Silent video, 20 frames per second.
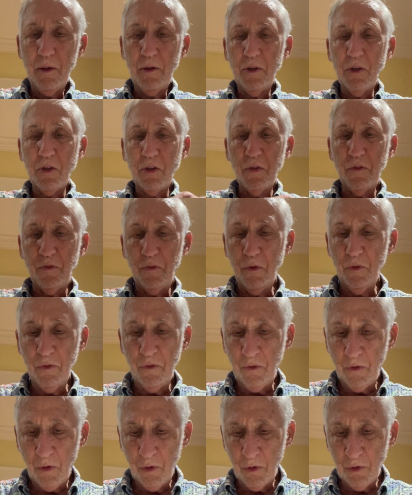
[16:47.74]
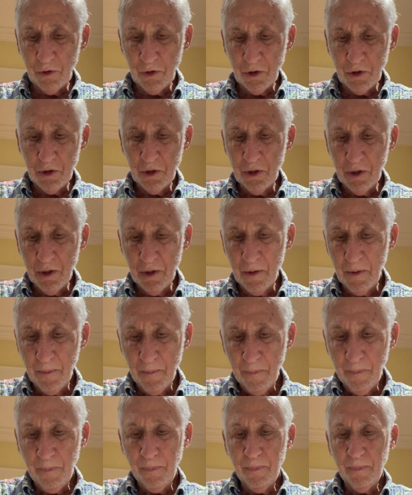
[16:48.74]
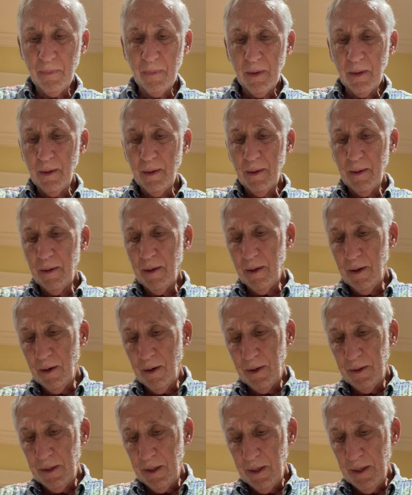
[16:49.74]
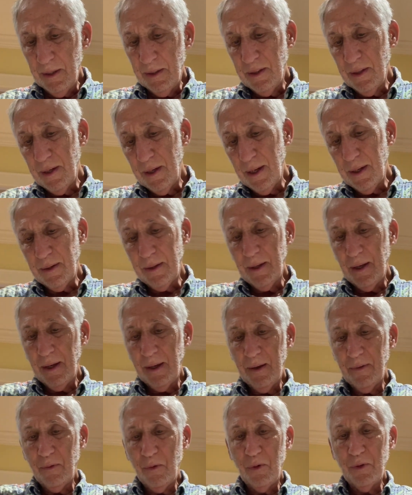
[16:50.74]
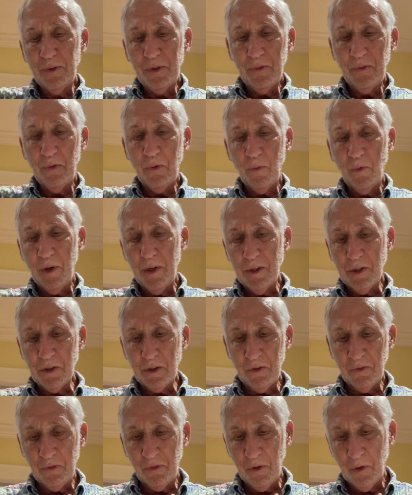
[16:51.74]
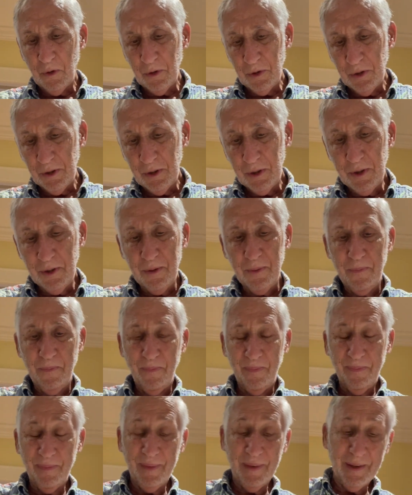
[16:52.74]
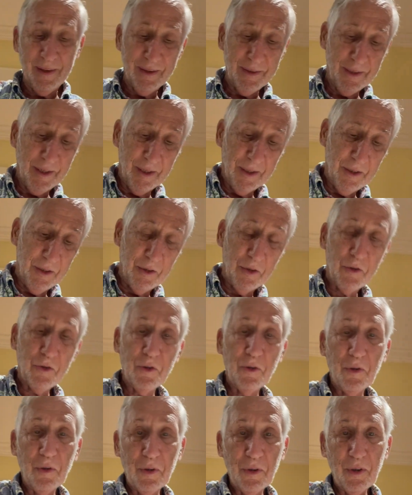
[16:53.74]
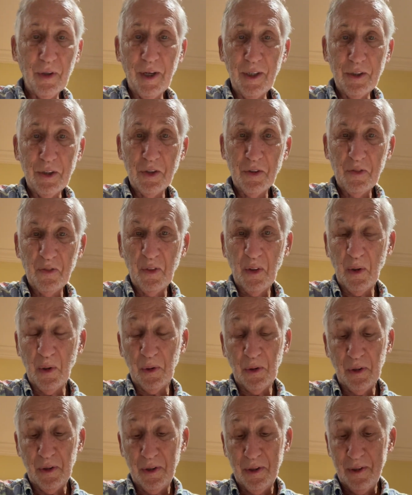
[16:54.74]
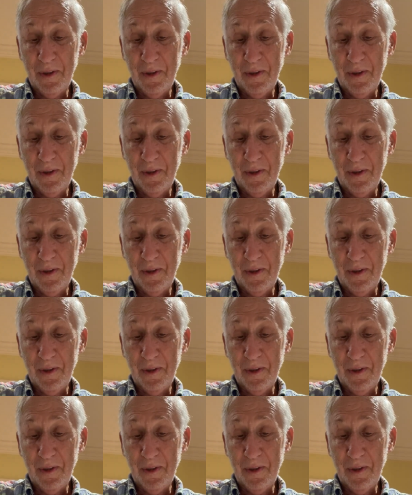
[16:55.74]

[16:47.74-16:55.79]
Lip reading: Just a few folds. Now on the internet, they have all different ways to fold it. Tell you the truth, I just fold it.